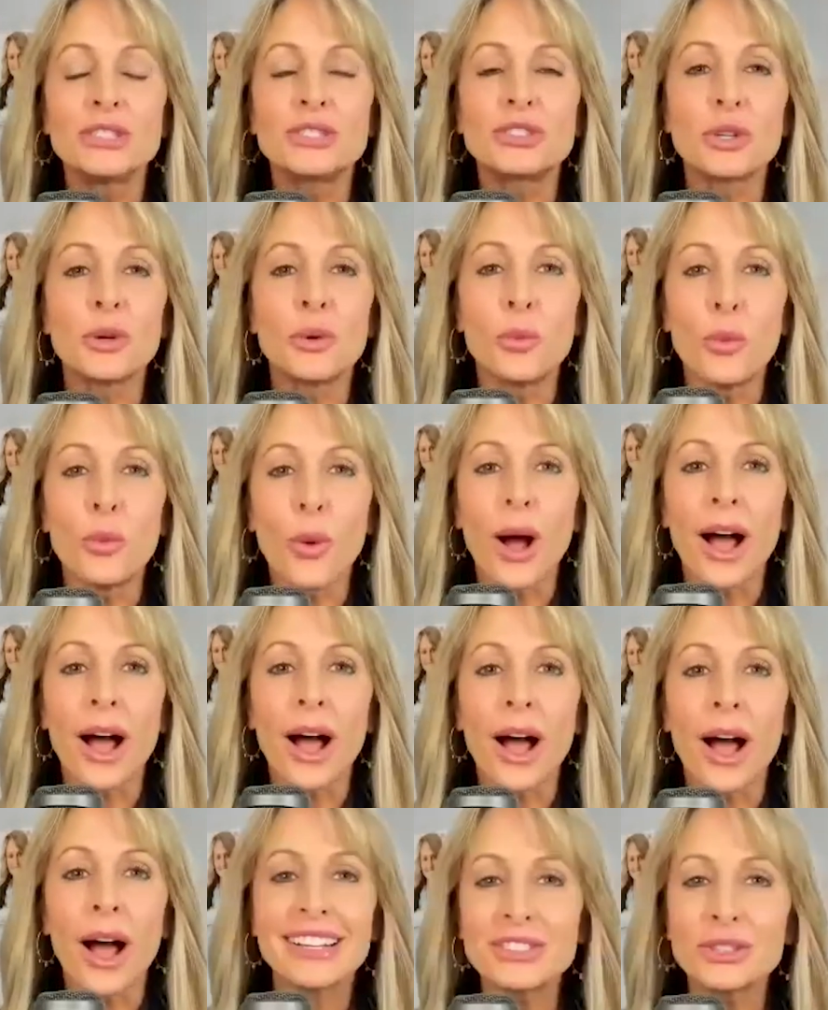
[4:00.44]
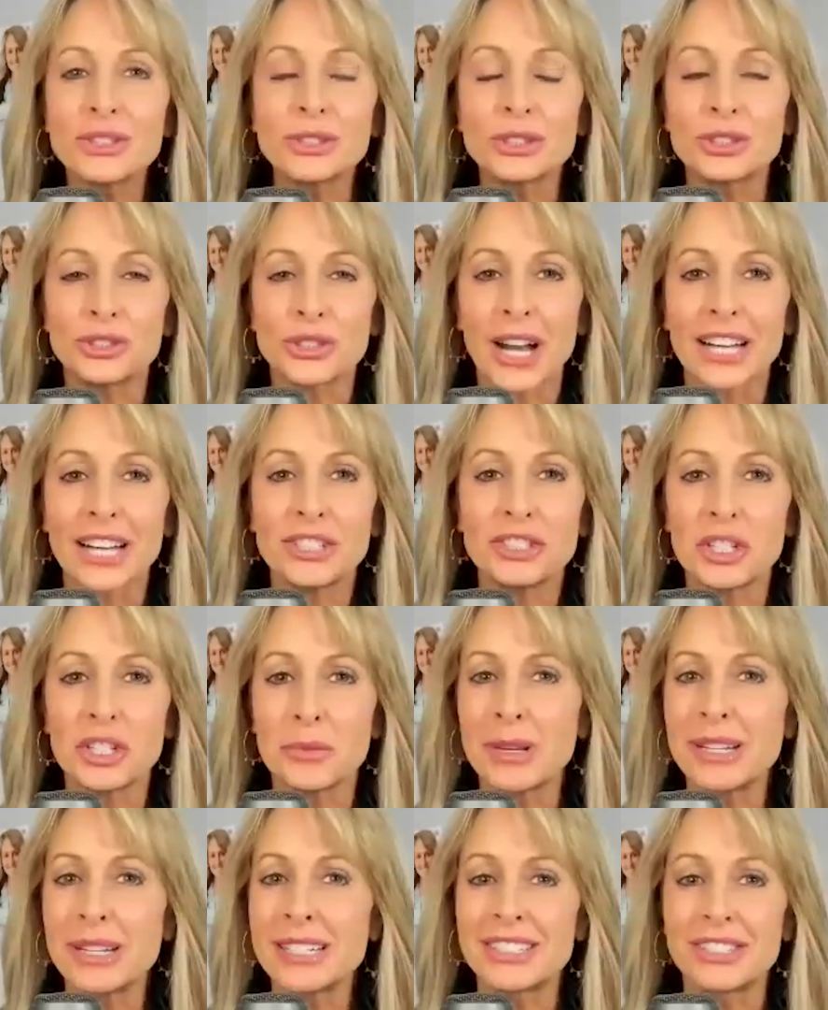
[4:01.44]
So why has your strategy
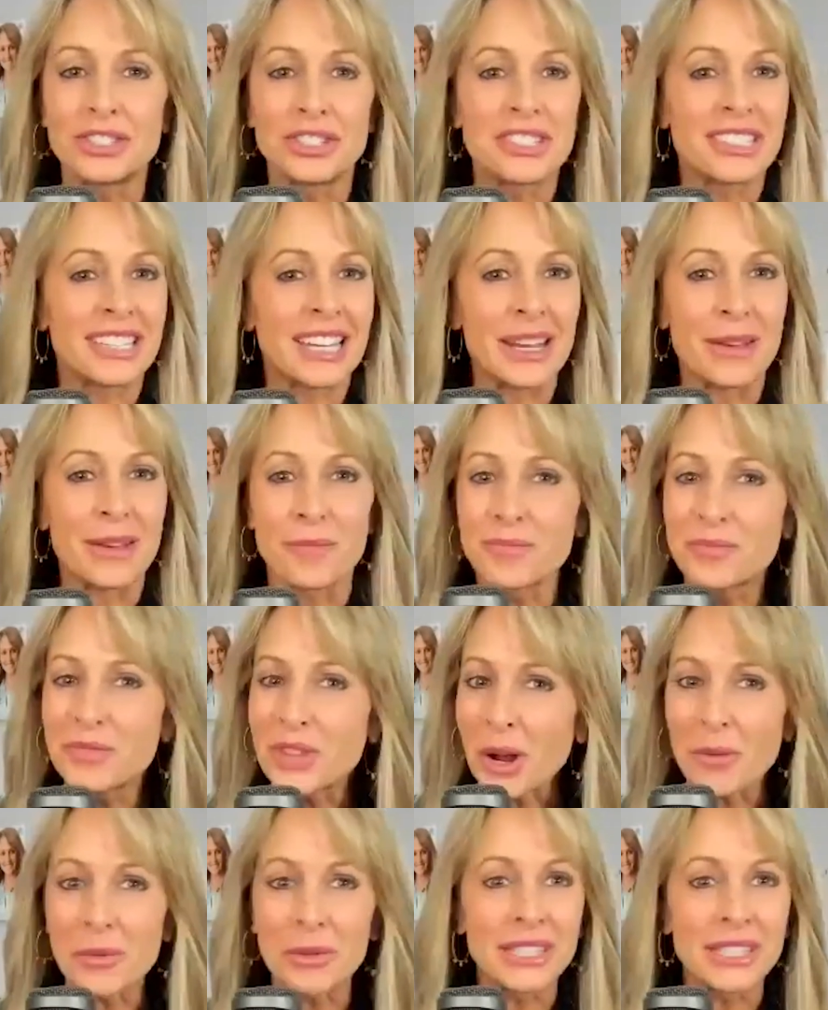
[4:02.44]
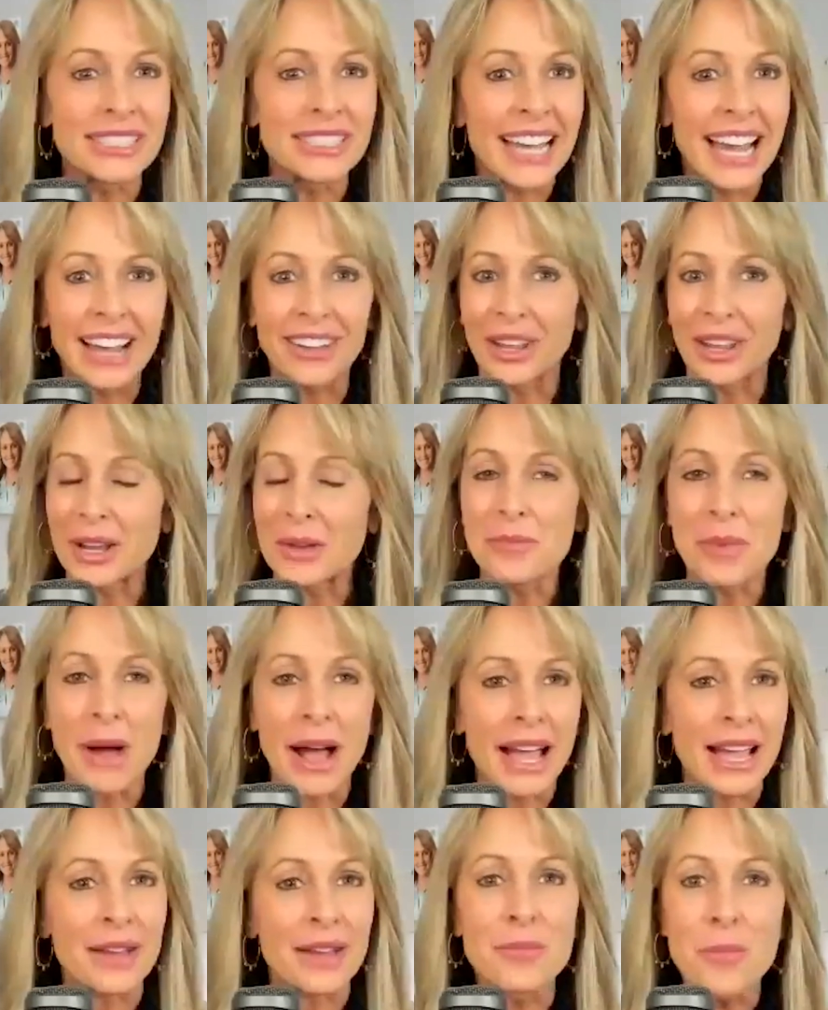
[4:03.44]
been to just keep doubling down, like
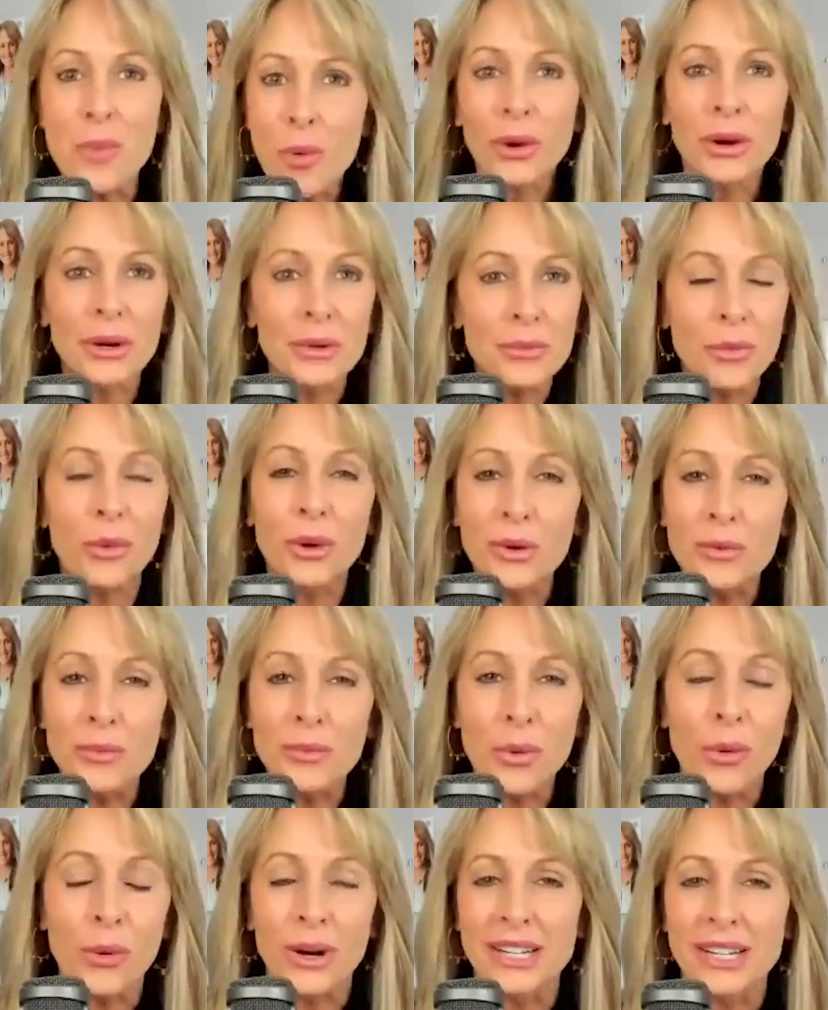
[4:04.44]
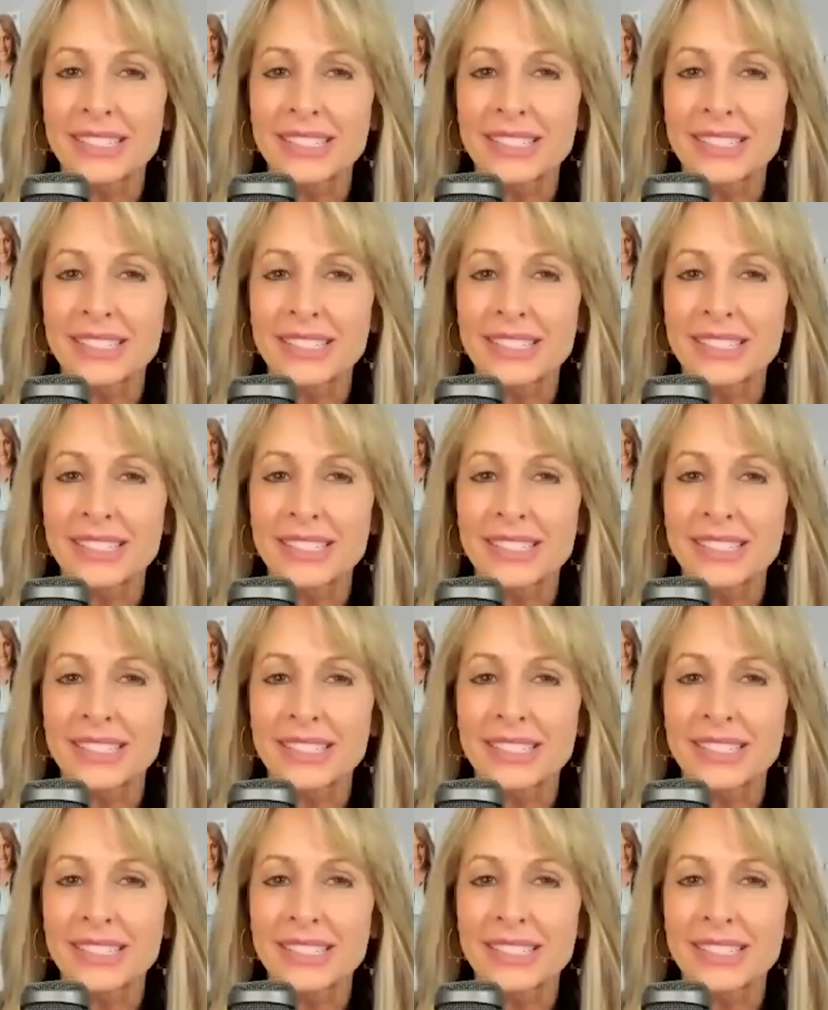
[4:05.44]
buying more and more and more?